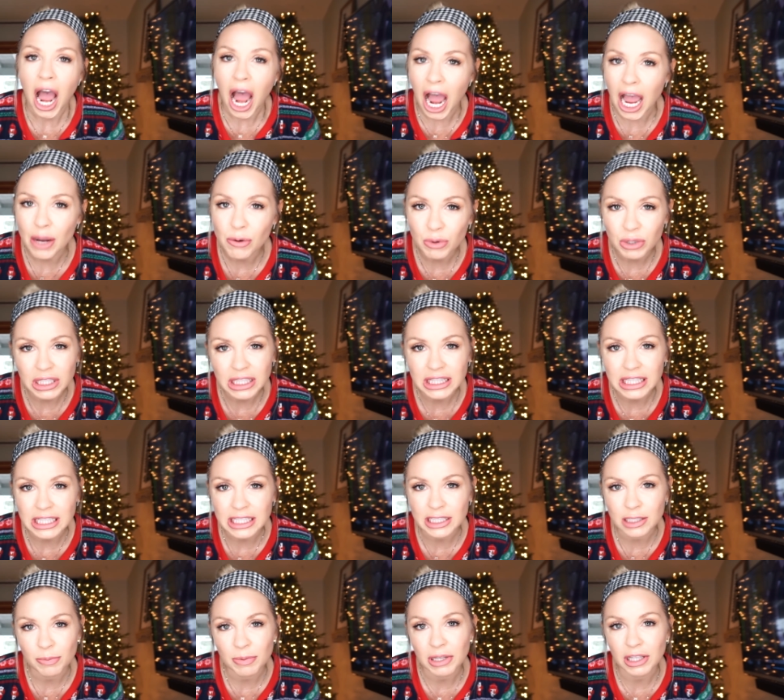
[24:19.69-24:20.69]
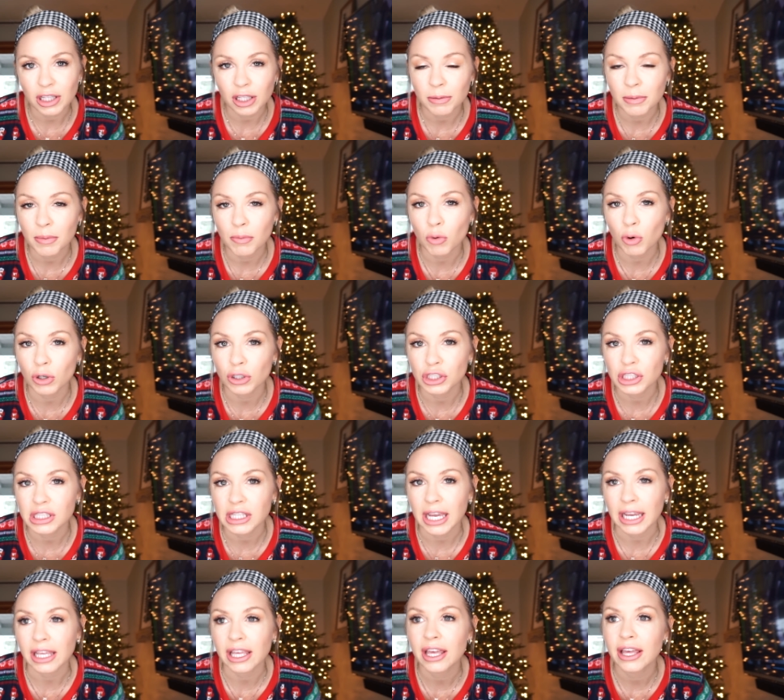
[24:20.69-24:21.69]
I wanted this to be a little bit more just
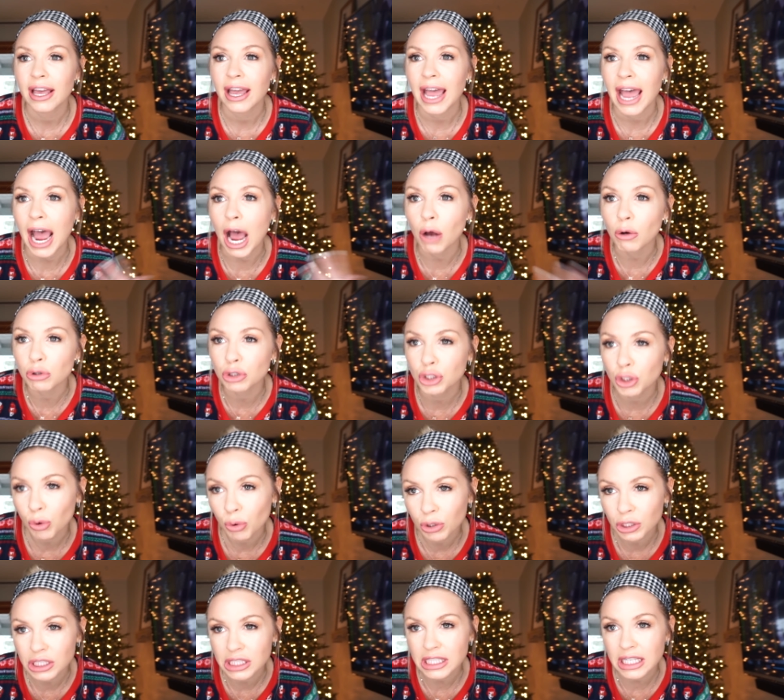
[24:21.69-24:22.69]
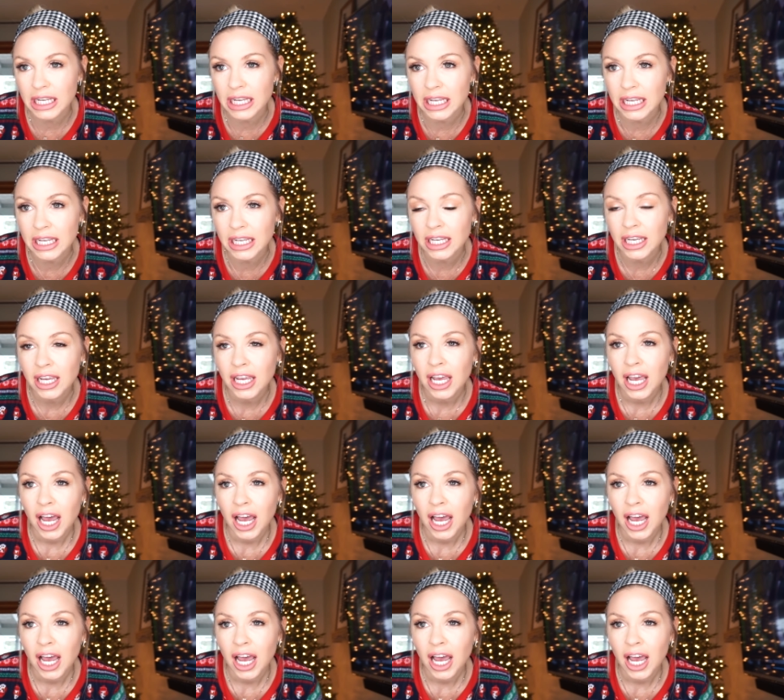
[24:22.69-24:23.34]
like outdoorsy,